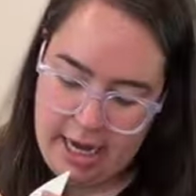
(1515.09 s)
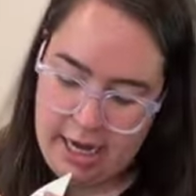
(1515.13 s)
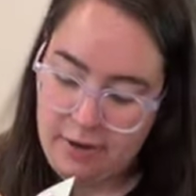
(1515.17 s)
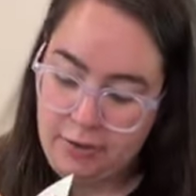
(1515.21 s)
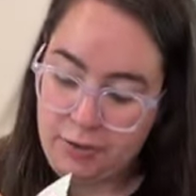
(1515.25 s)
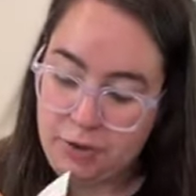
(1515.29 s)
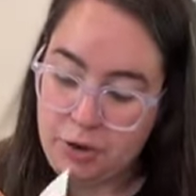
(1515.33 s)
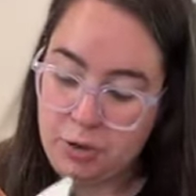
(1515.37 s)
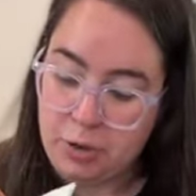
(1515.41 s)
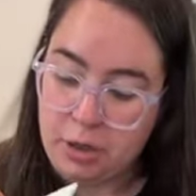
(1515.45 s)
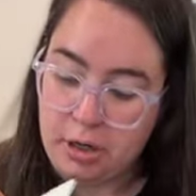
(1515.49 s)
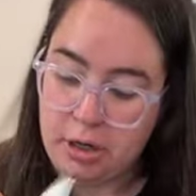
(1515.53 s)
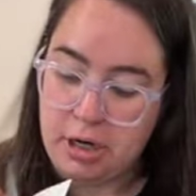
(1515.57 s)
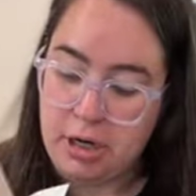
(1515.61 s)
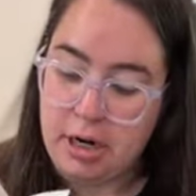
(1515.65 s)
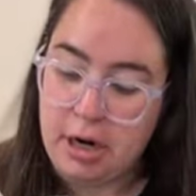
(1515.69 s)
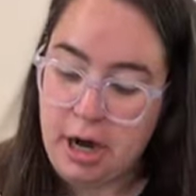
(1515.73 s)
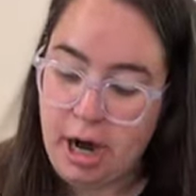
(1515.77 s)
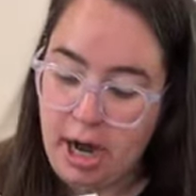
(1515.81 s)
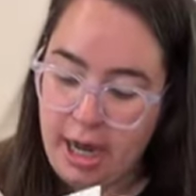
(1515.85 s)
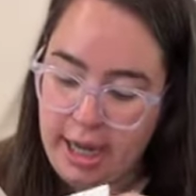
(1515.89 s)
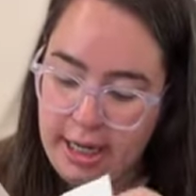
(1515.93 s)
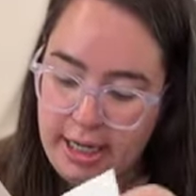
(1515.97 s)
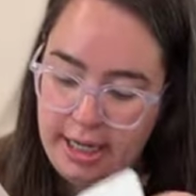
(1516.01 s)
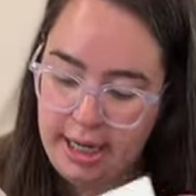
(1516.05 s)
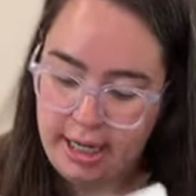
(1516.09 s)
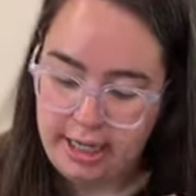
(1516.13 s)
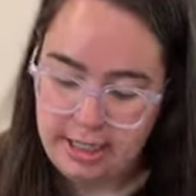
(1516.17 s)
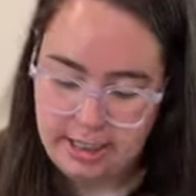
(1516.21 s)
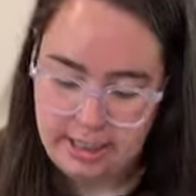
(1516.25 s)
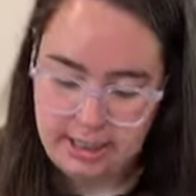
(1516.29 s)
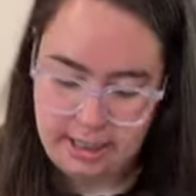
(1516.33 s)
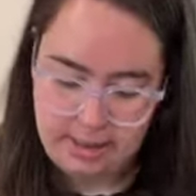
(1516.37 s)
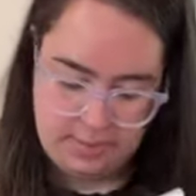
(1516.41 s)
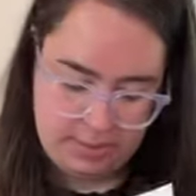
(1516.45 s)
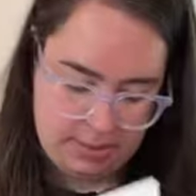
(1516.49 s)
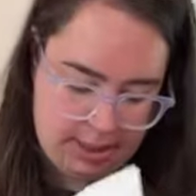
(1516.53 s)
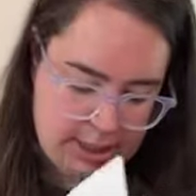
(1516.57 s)
If you're not yet
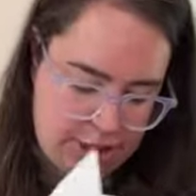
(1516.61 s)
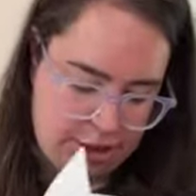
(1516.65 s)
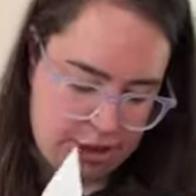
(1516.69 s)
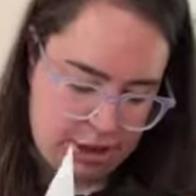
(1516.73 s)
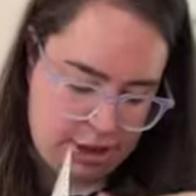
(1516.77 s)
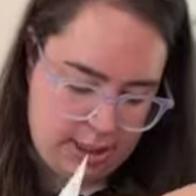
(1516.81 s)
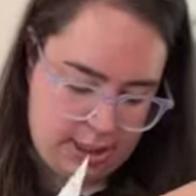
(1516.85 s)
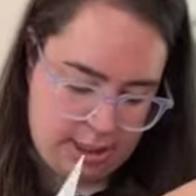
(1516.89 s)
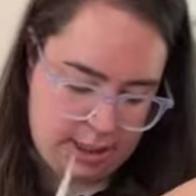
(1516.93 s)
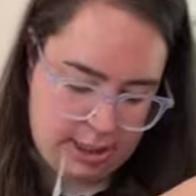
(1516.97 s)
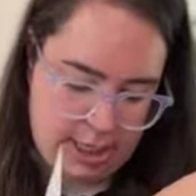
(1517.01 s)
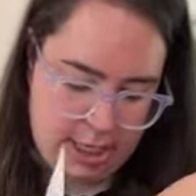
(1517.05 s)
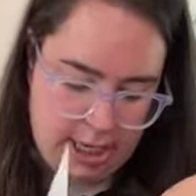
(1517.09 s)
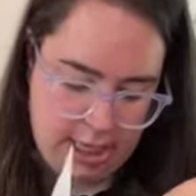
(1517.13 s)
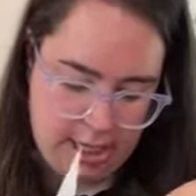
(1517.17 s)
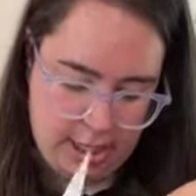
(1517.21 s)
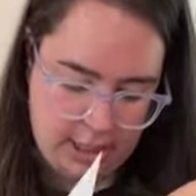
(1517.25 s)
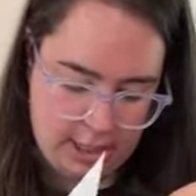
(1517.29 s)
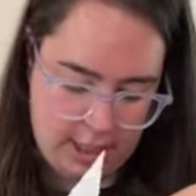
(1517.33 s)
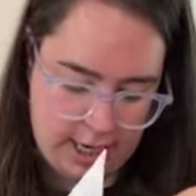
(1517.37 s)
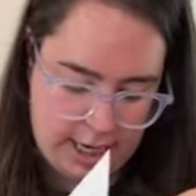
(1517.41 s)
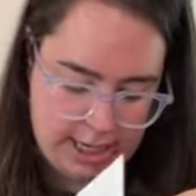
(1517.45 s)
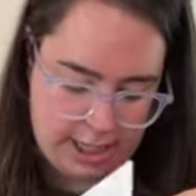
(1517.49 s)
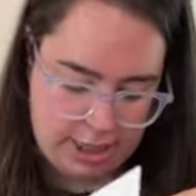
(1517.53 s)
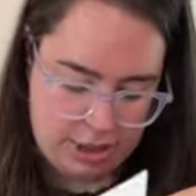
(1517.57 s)
Team Kitchen Scale,